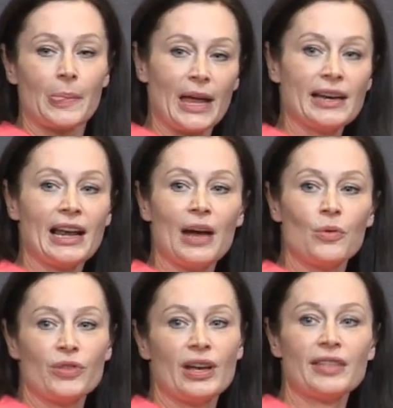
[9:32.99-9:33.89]
and allow
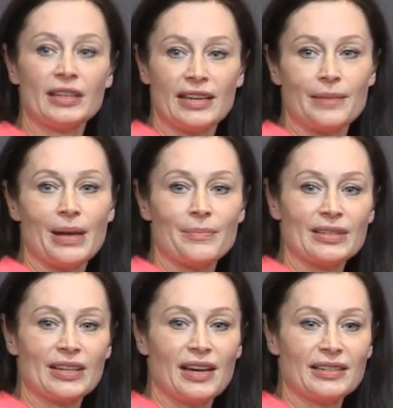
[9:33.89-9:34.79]
all the other team members
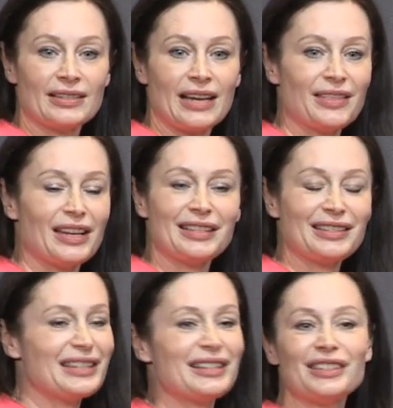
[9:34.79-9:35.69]
to understand that
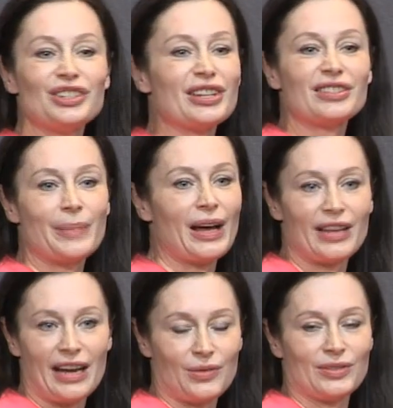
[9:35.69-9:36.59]
this isn't just about the
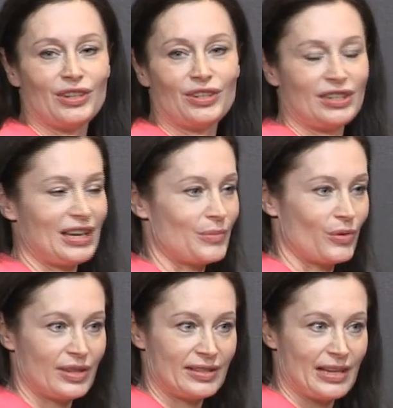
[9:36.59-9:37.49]
acquisition team or
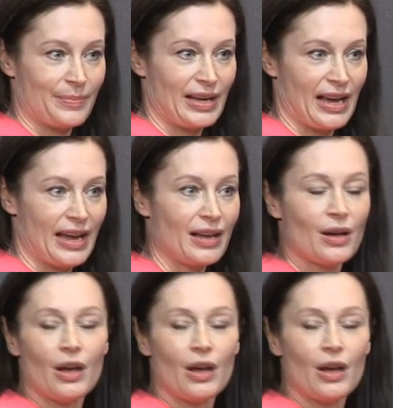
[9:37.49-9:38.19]
the CPA.